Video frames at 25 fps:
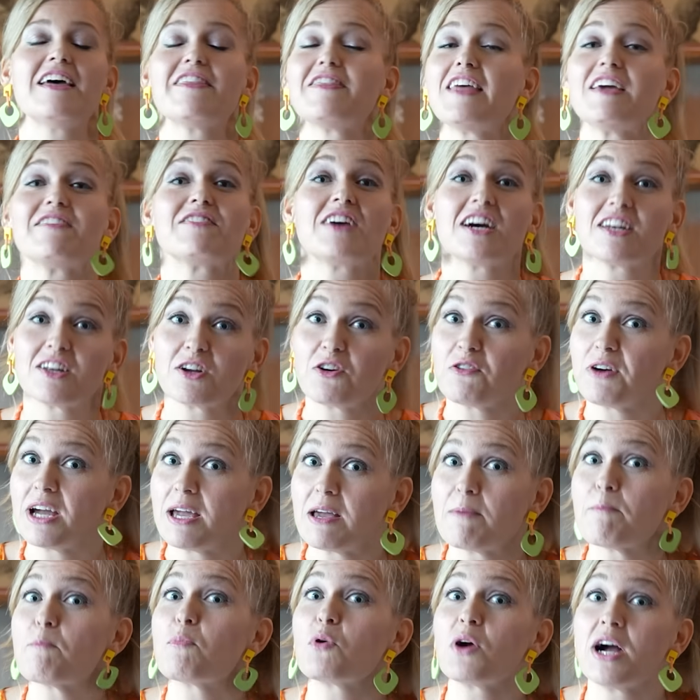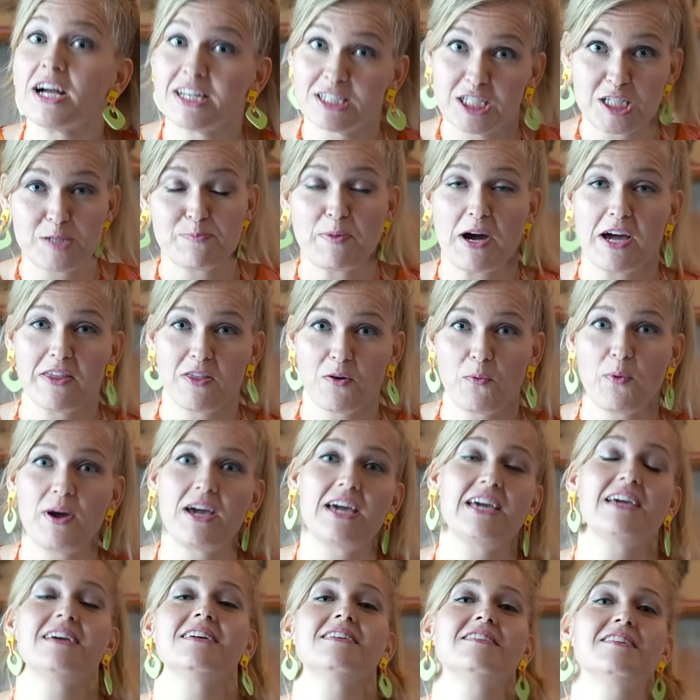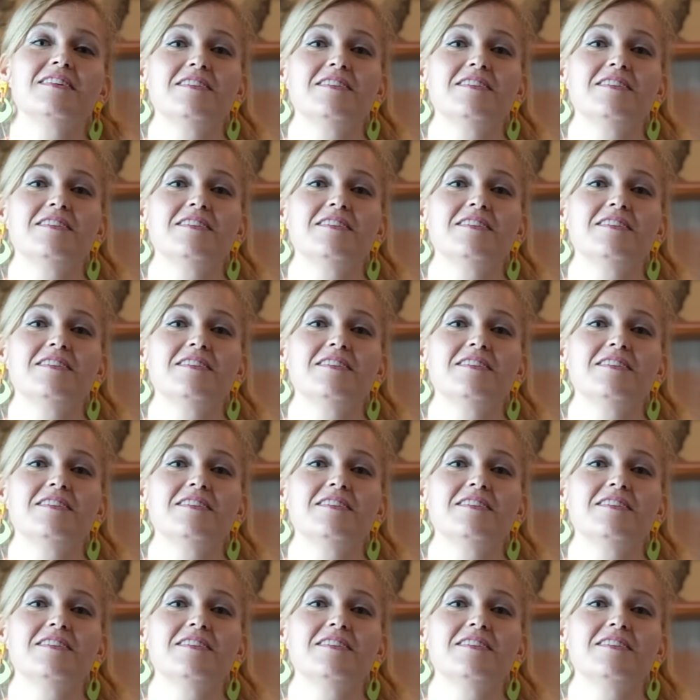They've got a great brunch, by the way,